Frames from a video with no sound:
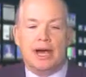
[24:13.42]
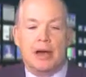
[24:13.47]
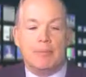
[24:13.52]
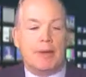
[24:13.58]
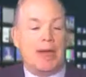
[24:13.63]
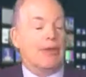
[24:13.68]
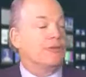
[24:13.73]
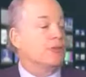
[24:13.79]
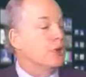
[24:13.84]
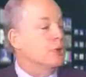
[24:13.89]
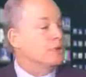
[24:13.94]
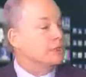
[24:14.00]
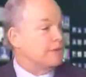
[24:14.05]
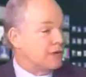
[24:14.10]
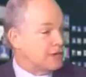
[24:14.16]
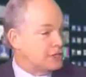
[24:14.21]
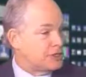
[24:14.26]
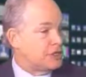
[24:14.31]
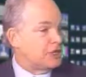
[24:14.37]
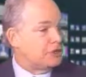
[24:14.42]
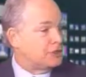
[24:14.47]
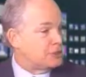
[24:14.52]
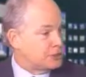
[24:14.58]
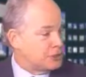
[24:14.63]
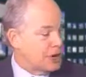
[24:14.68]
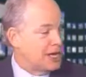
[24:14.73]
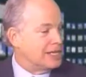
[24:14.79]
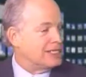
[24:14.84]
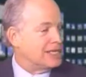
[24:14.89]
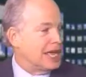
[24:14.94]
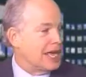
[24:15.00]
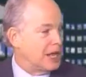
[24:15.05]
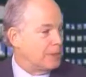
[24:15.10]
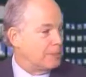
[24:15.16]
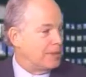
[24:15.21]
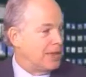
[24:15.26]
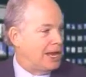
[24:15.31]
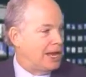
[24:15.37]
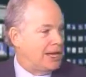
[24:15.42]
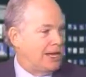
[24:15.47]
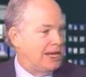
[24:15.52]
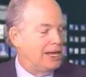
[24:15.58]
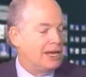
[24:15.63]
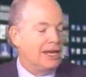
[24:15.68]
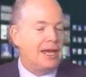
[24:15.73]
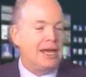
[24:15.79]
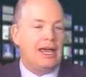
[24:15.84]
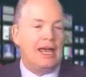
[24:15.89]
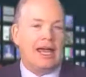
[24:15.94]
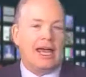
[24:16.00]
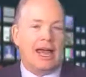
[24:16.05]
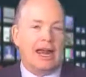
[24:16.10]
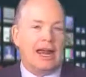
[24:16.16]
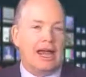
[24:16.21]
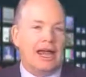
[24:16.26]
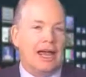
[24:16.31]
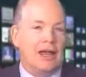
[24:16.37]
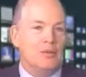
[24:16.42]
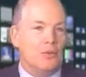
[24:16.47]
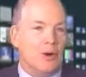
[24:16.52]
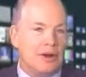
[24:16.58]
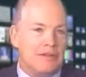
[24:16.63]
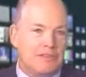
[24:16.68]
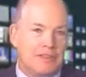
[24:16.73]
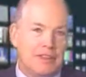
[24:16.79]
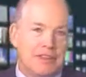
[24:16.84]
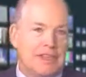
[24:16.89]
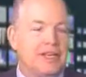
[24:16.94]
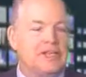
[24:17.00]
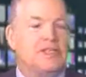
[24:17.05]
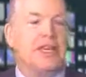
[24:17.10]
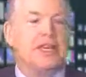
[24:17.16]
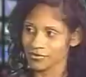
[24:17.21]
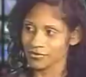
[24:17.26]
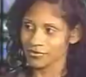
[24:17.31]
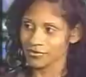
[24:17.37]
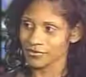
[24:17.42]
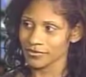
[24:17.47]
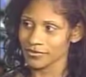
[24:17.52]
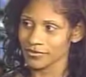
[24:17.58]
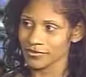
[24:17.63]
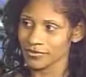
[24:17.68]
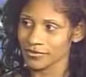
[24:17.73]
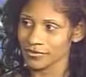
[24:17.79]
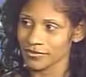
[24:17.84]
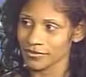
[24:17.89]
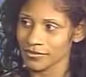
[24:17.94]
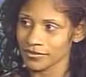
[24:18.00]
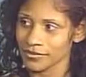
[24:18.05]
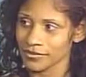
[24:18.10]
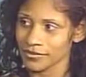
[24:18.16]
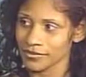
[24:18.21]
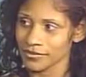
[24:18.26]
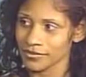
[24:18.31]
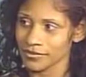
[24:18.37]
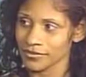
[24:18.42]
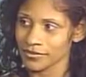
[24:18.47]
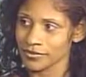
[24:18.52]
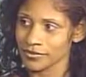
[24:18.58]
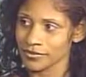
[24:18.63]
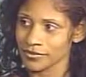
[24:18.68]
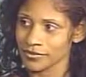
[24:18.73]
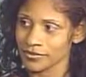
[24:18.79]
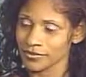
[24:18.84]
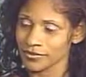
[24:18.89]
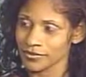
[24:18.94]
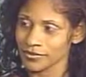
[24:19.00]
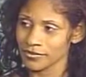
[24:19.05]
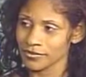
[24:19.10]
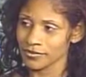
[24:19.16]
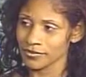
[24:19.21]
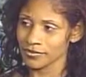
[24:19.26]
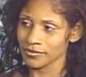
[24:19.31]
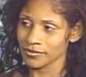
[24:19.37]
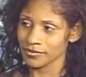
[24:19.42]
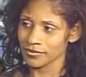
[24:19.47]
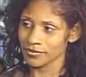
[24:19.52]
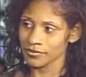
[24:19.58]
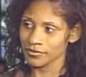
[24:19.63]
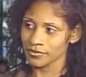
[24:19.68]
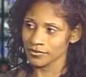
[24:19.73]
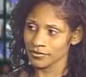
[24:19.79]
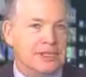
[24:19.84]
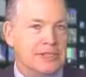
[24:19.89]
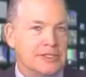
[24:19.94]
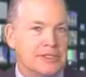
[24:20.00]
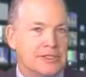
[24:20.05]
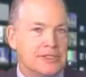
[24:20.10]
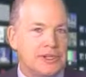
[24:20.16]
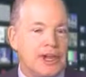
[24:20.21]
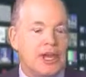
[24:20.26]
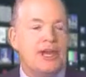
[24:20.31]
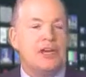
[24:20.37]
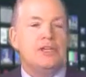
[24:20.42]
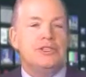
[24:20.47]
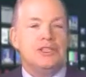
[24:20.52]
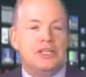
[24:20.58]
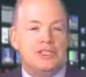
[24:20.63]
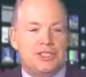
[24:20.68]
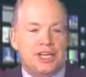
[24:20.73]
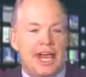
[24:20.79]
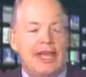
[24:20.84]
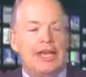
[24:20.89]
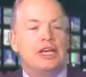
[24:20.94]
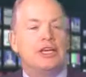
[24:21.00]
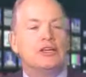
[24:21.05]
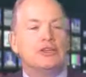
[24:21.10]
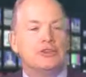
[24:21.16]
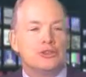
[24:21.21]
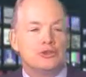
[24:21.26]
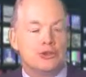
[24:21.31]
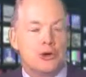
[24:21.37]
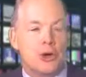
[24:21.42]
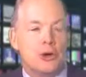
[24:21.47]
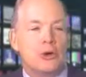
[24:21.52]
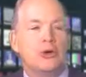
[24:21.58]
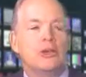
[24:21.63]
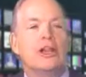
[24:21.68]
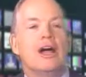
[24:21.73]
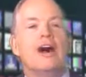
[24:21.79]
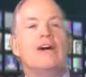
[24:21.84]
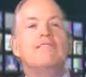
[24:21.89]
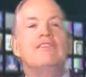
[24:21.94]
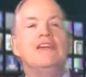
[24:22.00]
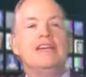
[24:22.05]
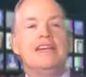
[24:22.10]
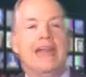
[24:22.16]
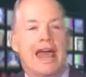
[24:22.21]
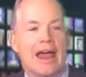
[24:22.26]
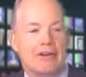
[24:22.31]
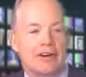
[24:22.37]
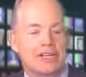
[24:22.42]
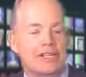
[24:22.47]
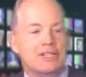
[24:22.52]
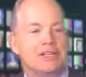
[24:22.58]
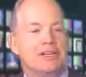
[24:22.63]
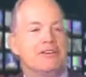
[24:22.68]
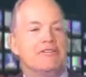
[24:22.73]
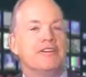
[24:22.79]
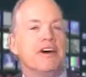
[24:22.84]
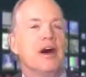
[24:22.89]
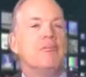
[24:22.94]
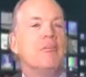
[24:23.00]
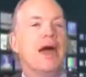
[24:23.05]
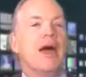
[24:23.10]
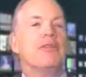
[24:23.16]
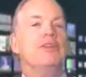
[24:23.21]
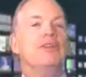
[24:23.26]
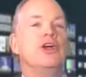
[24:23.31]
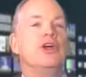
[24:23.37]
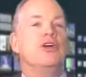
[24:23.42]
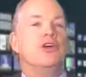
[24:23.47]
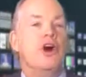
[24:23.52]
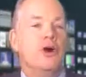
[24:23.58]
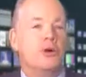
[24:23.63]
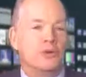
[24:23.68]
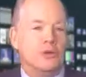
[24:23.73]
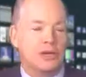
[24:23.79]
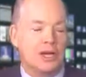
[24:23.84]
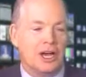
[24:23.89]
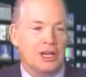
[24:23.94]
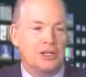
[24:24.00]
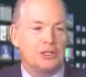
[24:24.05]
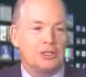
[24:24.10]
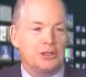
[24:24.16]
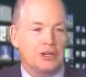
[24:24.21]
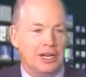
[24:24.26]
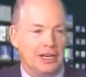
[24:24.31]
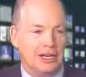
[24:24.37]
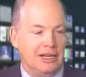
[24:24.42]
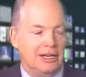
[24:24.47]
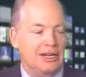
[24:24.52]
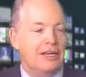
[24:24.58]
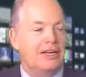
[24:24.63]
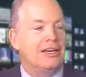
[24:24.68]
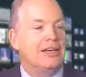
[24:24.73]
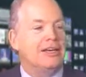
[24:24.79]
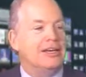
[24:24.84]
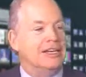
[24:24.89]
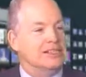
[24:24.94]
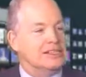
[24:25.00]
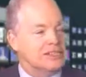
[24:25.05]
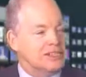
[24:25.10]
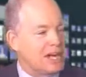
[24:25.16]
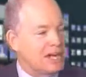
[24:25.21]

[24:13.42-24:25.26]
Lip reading: and about those of us that are trying to help Haiti. And one of the things that I would like to see is for Haitians to take control of the narrative about their own country.